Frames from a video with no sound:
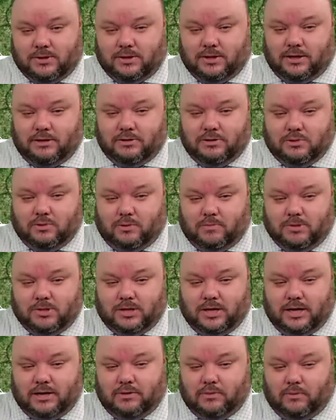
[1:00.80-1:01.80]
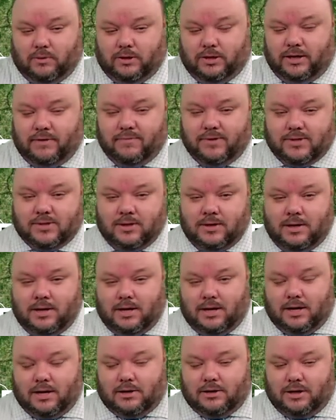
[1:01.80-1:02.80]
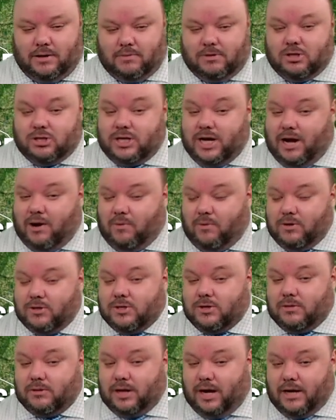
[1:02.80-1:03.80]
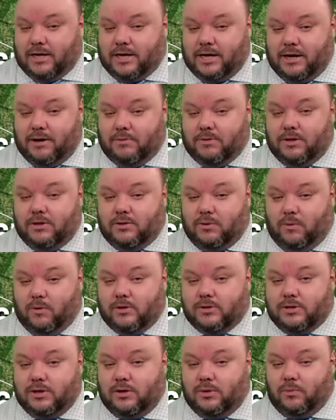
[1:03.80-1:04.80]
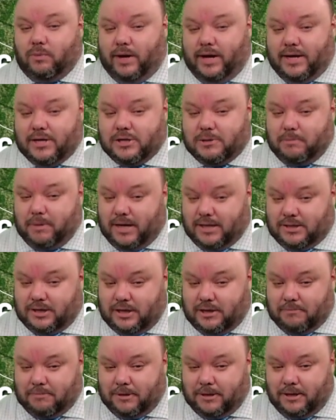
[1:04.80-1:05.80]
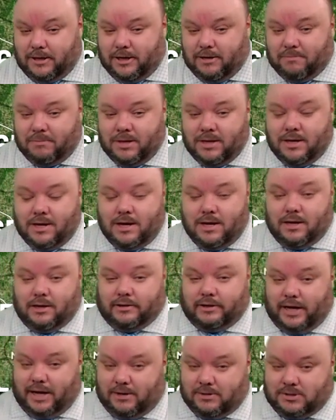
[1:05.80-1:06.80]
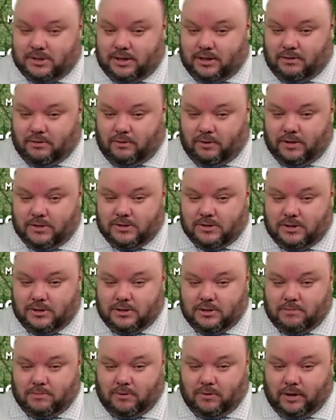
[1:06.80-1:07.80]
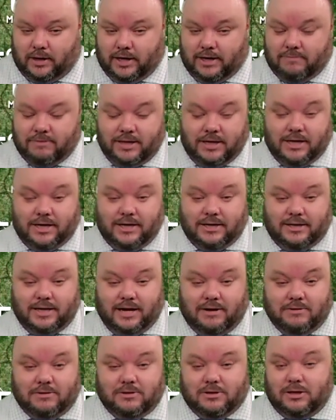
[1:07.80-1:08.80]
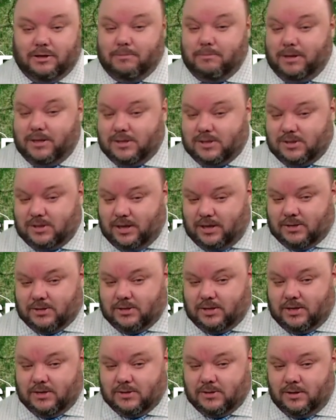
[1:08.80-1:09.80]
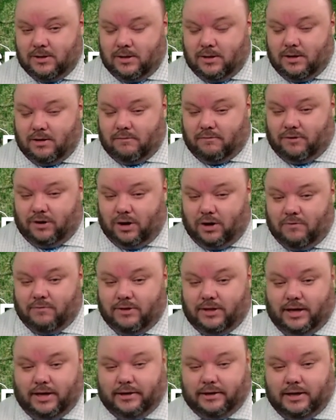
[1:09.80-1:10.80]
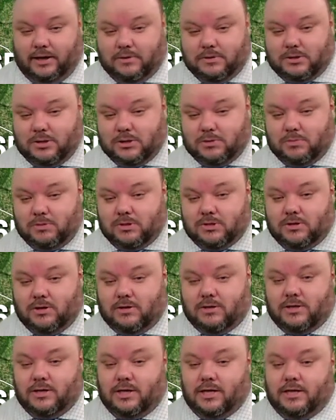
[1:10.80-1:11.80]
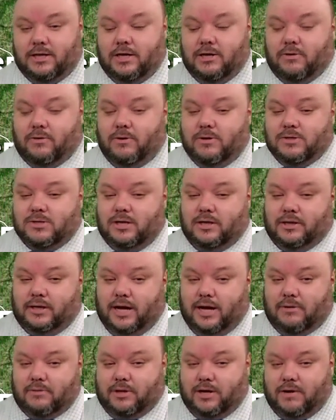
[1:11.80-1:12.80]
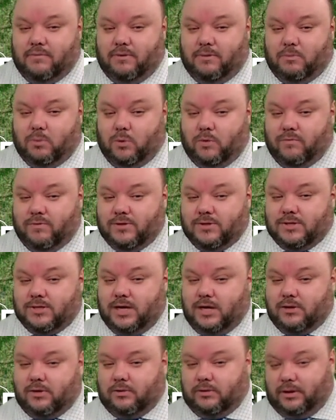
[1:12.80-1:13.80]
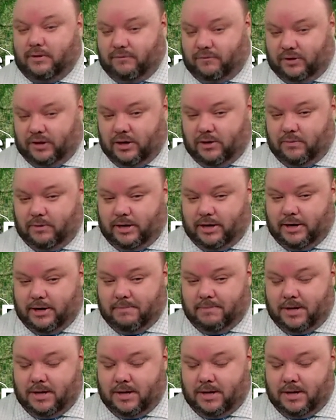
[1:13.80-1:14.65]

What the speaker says: thunderstorms staying north of us. Notice showers are knocking on the door to the west by 10 p.m. Clouds increasing tomorrow evening, getting down into the mid 60s for overnight lows as we start to get increasing cloud cover, more of a southerly flow here.